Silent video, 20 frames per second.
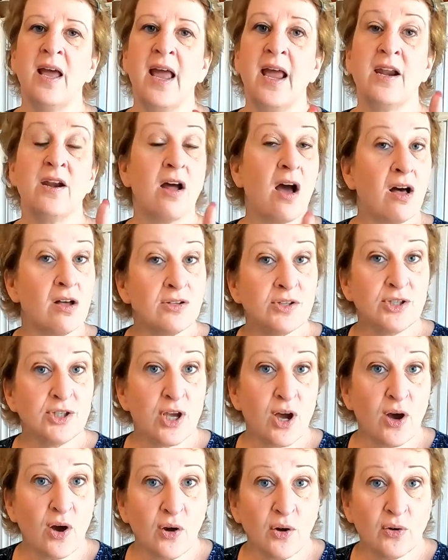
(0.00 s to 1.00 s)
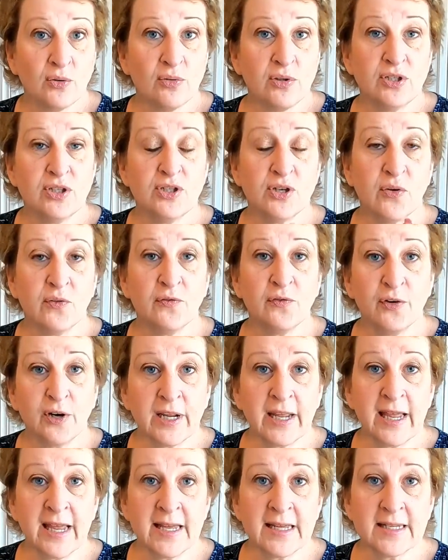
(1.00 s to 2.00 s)
And also don't
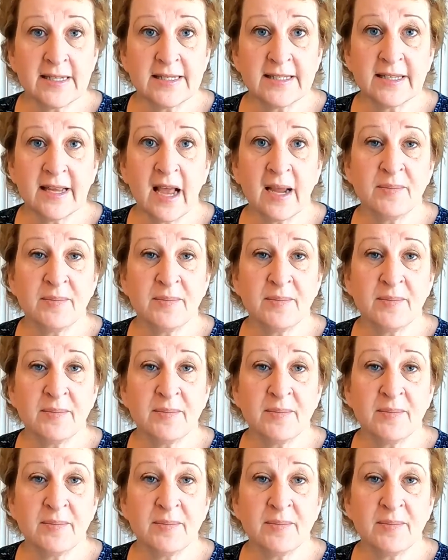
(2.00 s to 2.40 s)
forget,